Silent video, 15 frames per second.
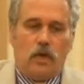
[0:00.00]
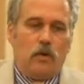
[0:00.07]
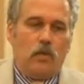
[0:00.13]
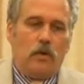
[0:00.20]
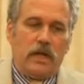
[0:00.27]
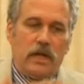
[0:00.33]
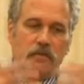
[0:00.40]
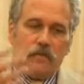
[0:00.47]

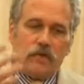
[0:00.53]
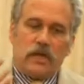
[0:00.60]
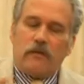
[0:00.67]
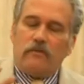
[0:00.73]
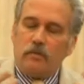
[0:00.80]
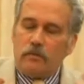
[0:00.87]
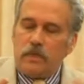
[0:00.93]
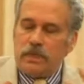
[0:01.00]
whenever
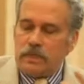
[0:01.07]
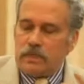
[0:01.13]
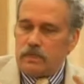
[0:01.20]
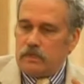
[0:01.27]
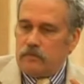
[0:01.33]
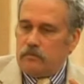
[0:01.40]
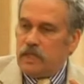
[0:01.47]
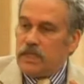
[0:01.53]
government
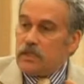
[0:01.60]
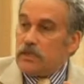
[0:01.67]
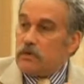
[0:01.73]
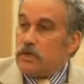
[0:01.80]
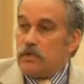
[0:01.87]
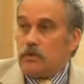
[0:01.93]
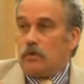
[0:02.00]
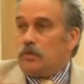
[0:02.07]

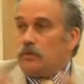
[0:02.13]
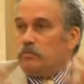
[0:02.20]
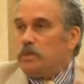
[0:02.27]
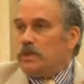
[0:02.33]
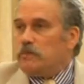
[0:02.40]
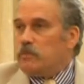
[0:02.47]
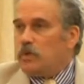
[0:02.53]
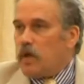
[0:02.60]
ministries hold
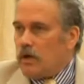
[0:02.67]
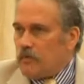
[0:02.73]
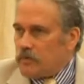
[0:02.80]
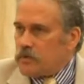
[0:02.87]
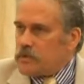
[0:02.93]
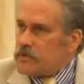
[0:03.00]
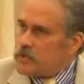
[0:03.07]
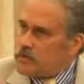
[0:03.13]
big
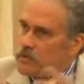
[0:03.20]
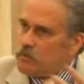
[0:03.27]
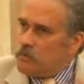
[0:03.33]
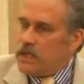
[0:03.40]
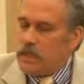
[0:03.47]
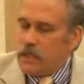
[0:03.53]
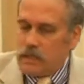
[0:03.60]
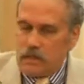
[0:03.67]
conferences or
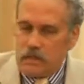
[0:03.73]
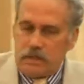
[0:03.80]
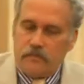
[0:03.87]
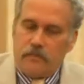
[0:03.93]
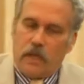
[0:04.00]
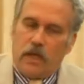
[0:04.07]
meetings,